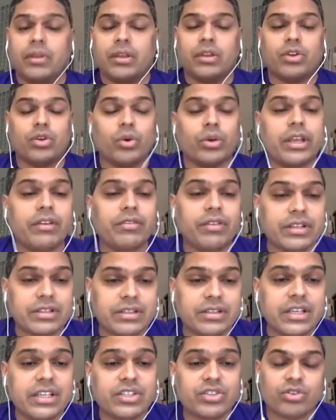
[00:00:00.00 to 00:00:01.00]
to give
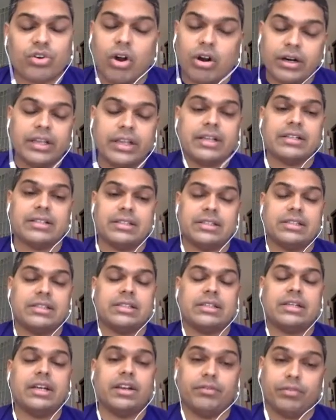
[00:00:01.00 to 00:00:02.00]
us the strongly
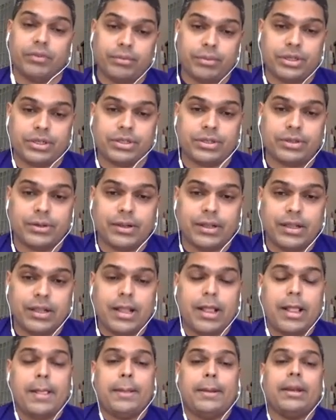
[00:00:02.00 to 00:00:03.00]
consistent information.
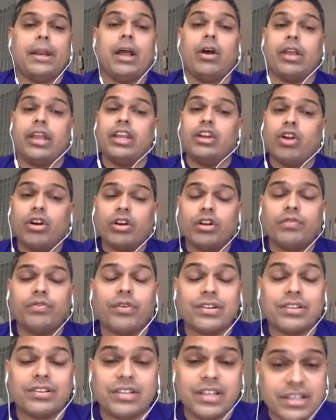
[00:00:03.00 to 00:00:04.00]
Now, in order
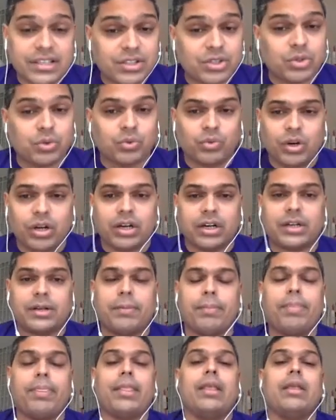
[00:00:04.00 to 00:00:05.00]
for this to
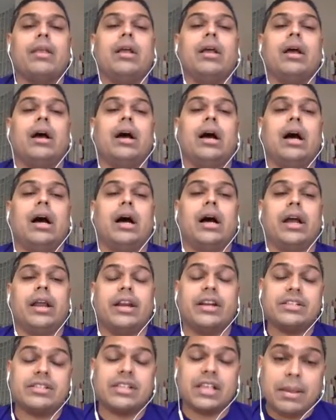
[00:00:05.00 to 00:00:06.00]
work, uh,
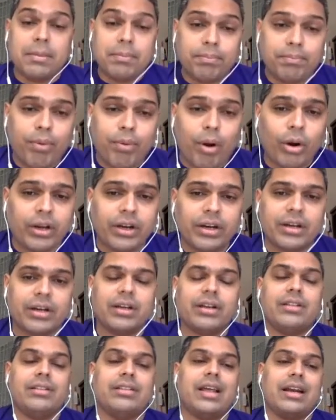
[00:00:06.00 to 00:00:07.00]
it is important
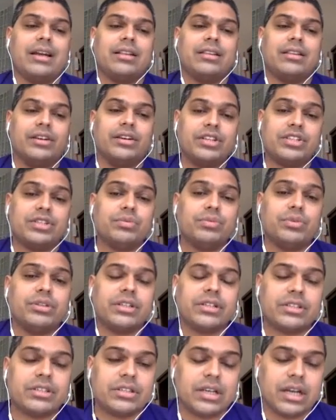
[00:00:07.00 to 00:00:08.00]
that the
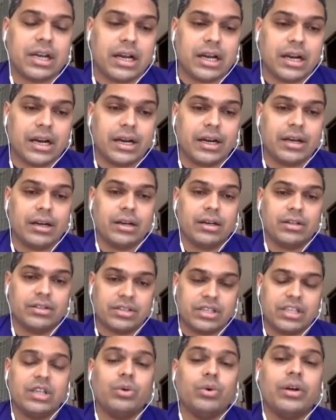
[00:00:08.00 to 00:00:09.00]
distributed uh,
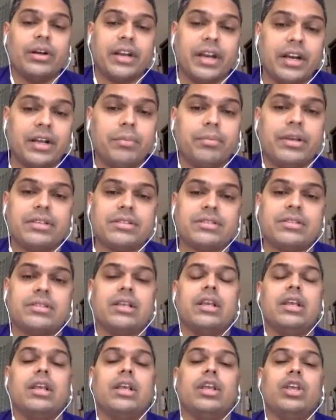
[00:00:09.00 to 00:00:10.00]
SQL
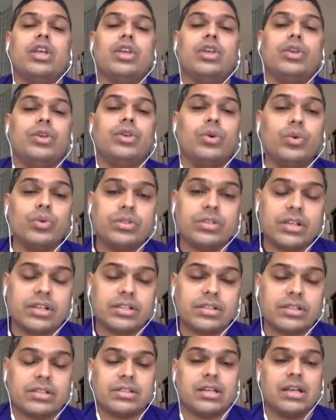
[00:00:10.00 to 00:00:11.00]
database
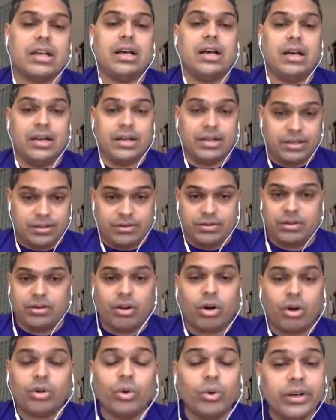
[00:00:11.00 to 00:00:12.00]
uses uh,
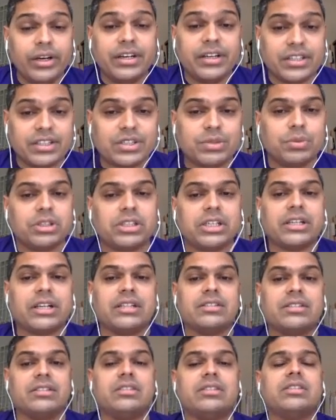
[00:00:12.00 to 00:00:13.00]
not only distributed
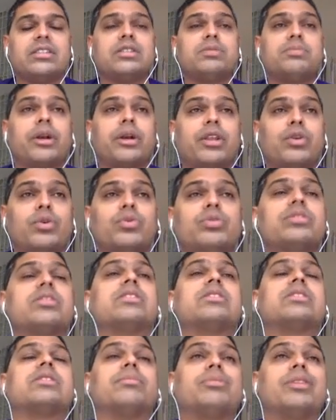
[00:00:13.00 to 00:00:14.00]
consensus, but
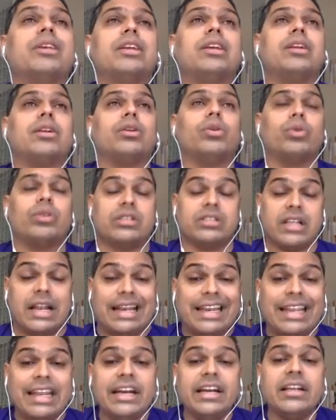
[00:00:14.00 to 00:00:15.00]
uses something known as a
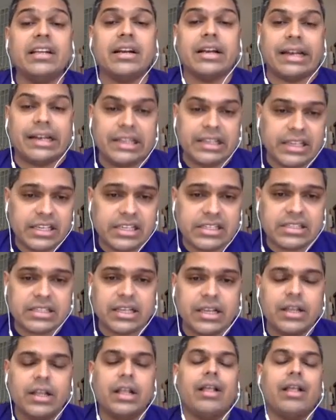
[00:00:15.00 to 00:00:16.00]
leader lease
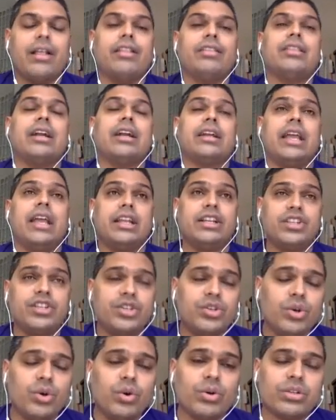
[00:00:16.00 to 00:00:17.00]
that
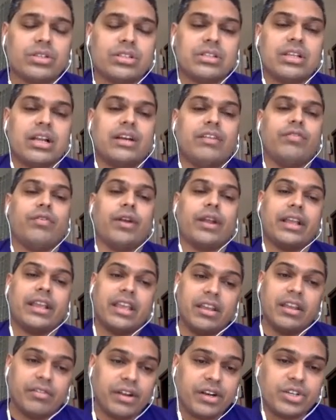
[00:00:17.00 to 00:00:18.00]
ensures that for a
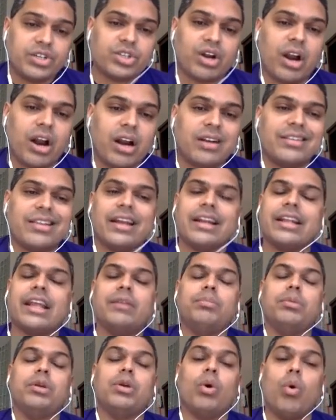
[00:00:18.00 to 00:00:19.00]
given shard, there
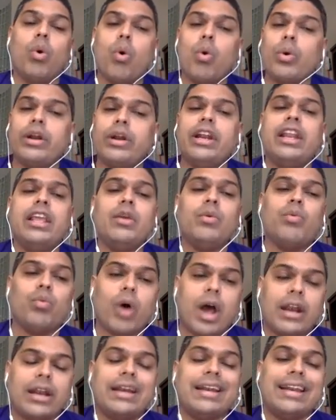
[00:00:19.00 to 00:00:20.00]
can be only
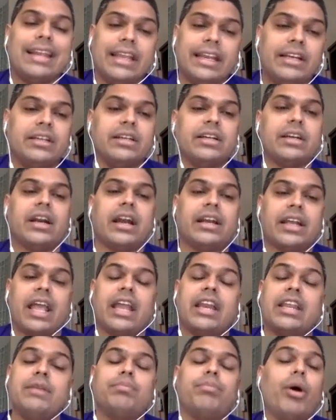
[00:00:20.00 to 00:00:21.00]
one leader at
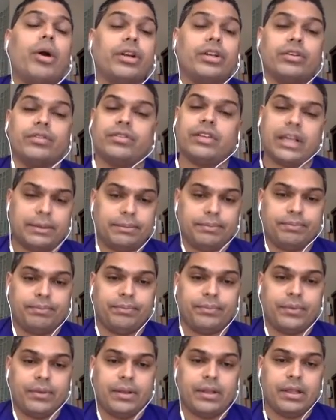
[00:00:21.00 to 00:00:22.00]
any point of time.
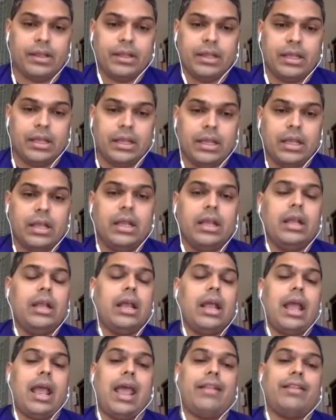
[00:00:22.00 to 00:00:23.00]

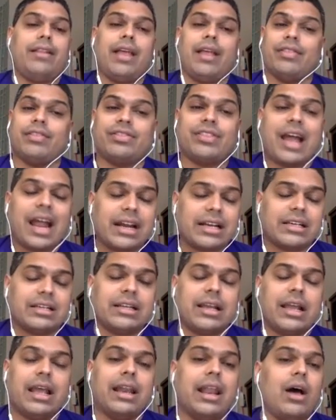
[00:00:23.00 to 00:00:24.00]
And, and that
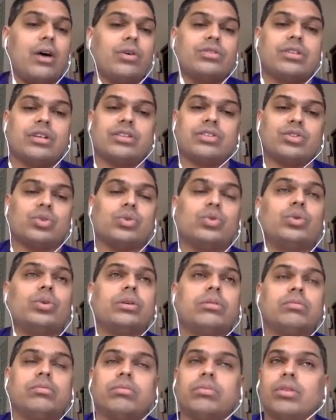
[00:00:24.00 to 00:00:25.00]
allows us to
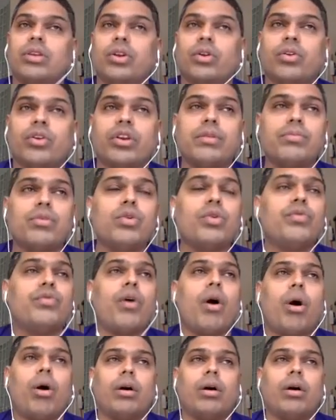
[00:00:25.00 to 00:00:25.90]
you know, remove